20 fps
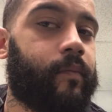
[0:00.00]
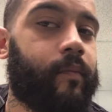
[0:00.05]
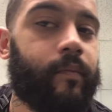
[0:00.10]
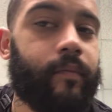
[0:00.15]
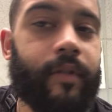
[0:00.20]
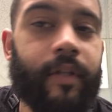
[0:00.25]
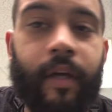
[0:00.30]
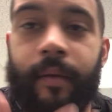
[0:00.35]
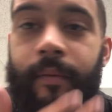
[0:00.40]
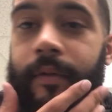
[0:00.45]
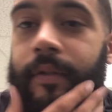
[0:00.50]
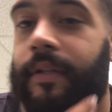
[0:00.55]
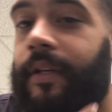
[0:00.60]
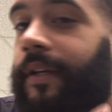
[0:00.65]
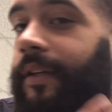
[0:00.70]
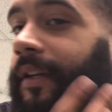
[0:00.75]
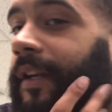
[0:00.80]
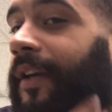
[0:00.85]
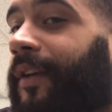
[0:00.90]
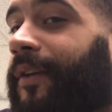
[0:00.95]
Time to
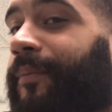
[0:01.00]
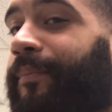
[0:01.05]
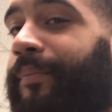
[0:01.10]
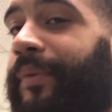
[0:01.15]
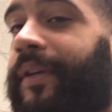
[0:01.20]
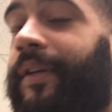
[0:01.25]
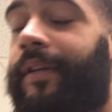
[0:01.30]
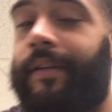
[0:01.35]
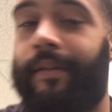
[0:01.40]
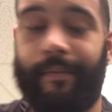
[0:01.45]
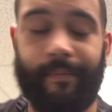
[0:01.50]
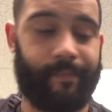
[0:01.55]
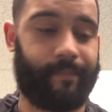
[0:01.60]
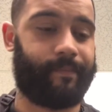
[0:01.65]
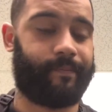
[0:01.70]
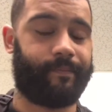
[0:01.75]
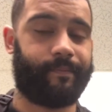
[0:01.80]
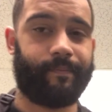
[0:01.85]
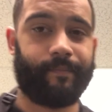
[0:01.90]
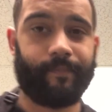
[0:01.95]
take down the bed.
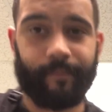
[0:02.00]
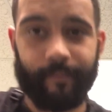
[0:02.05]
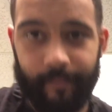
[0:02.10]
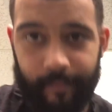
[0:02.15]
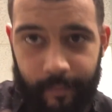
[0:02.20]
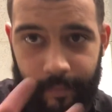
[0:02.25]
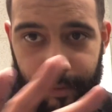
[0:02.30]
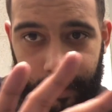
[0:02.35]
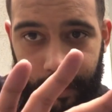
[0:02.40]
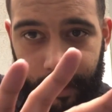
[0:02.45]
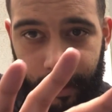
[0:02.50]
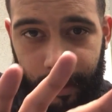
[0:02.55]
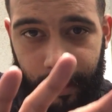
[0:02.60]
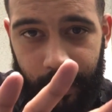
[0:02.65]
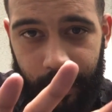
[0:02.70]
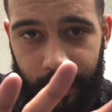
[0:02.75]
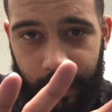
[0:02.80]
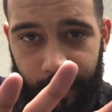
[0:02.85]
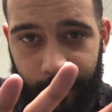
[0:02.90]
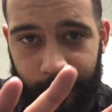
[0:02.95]

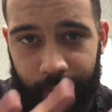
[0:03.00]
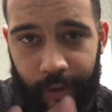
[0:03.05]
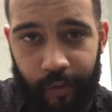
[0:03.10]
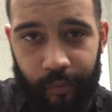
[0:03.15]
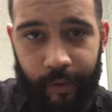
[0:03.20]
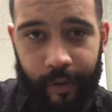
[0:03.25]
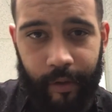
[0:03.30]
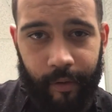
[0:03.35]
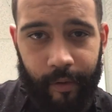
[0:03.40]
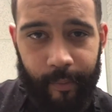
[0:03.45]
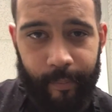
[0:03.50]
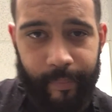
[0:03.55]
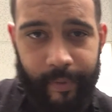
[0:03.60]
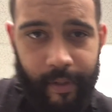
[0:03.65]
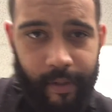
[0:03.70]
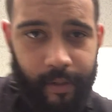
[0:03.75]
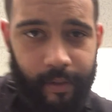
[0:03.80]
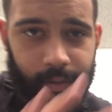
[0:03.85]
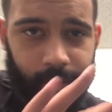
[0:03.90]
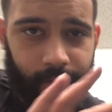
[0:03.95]
Number 3 on the
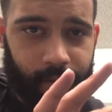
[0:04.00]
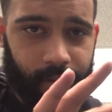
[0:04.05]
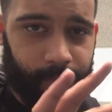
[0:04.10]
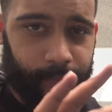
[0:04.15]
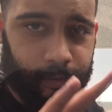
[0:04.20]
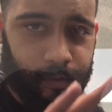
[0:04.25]
bed, number